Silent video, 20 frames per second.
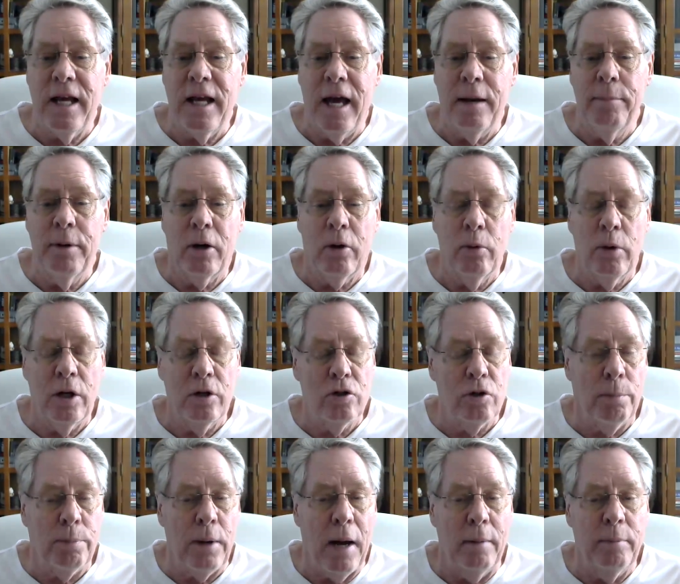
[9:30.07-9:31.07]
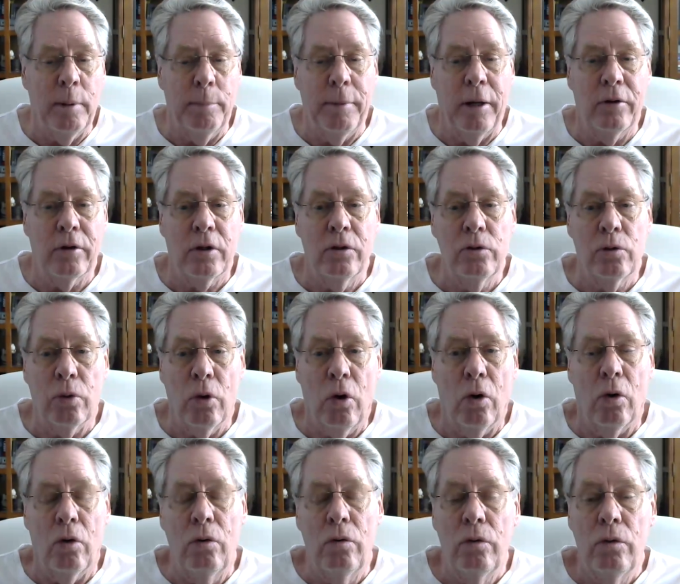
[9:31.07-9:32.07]
admin credential problem under
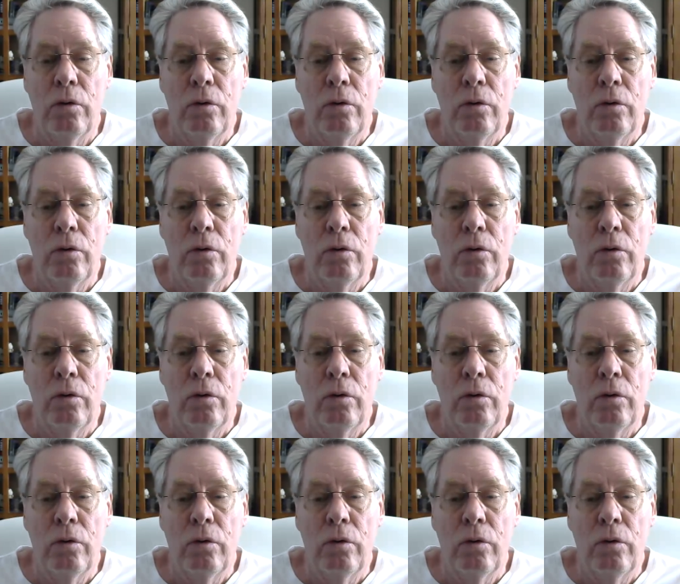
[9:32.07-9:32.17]
control.